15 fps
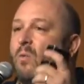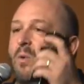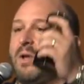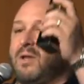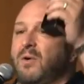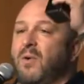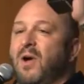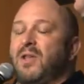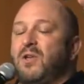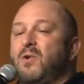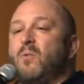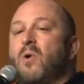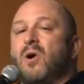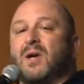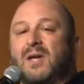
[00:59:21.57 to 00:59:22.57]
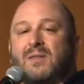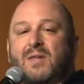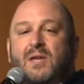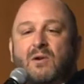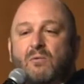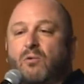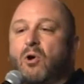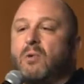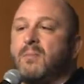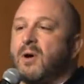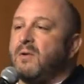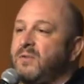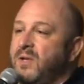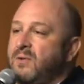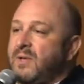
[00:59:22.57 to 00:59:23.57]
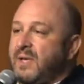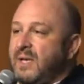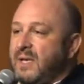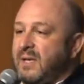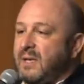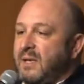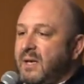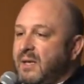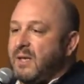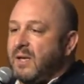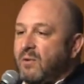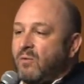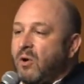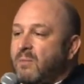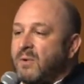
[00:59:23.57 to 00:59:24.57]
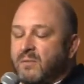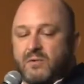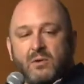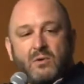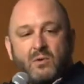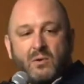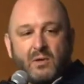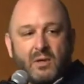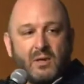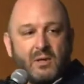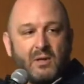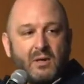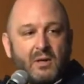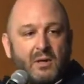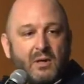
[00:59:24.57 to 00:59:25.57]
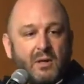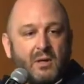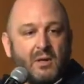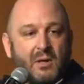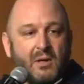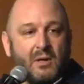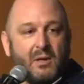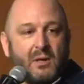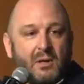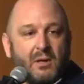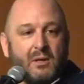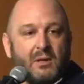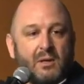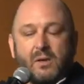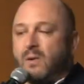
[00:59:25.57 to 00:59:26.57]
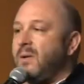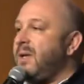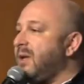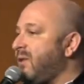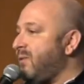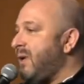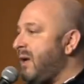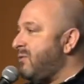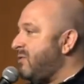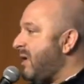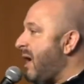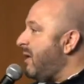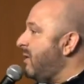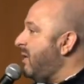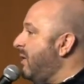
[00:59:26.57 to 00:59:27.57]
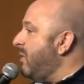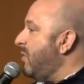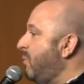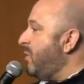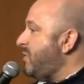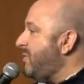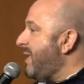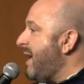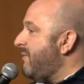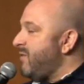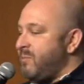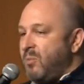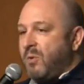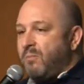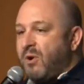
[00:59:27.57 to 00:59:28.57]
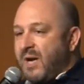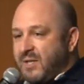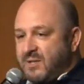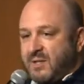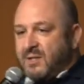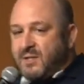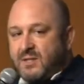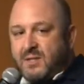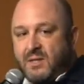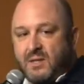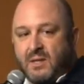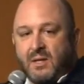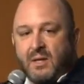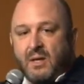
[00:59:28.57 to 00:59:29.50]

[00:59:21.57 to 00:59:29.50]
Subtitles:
When you walk in the aroma of unity and the aroma of the Lord, you don't need a $300 cologne. What you have is more priceless.